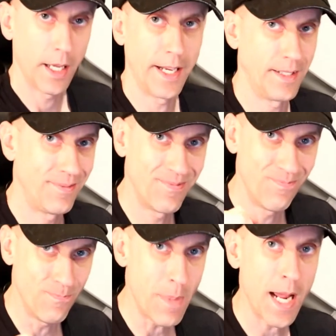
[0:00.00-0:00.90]
and
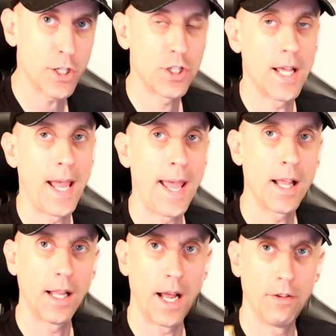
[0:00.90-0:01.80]
mash the
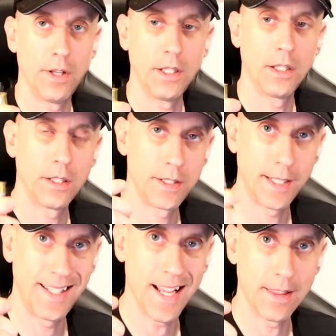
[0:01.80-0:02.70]
hell out of it
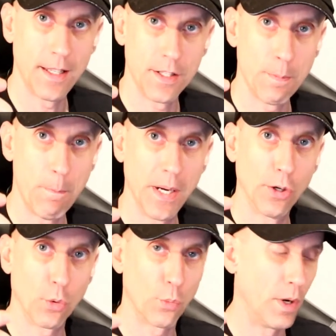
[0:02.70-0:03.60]
to get this
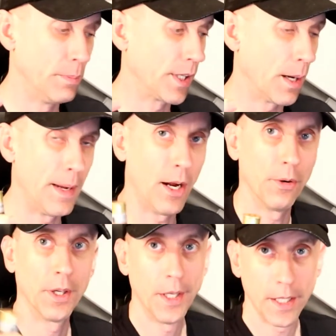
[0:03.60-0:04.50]
bigger rim to come
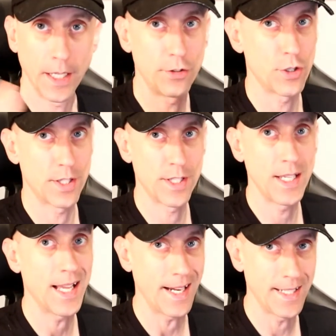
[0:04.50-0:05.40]
out. As you can
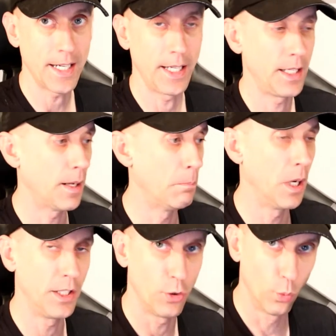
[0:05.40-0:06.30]
see, I did it,
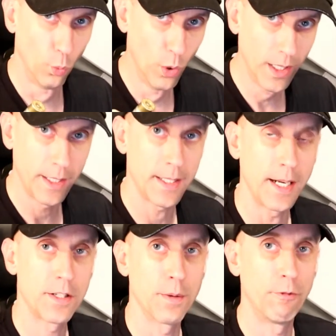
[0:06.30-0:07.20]
but you really
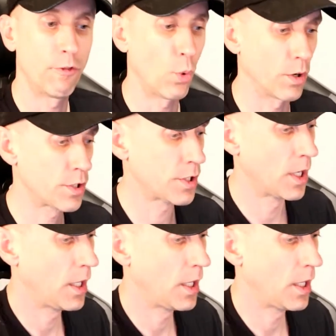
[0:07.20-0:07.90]
take some force